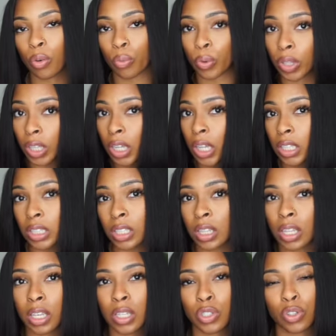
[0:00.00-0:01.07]
really into
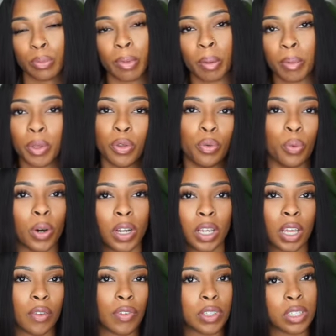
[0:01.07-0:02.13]
this, or maybe you want to
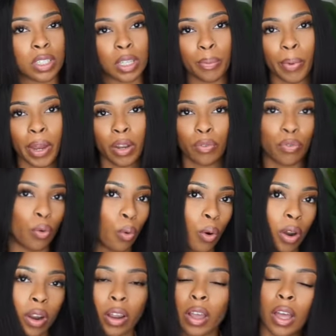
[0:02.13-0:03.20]
give it to somebody
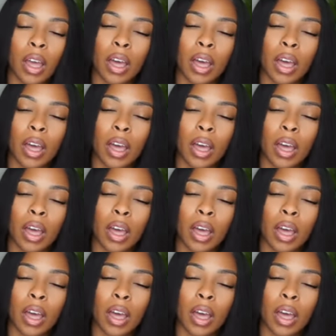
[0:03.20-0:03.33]
for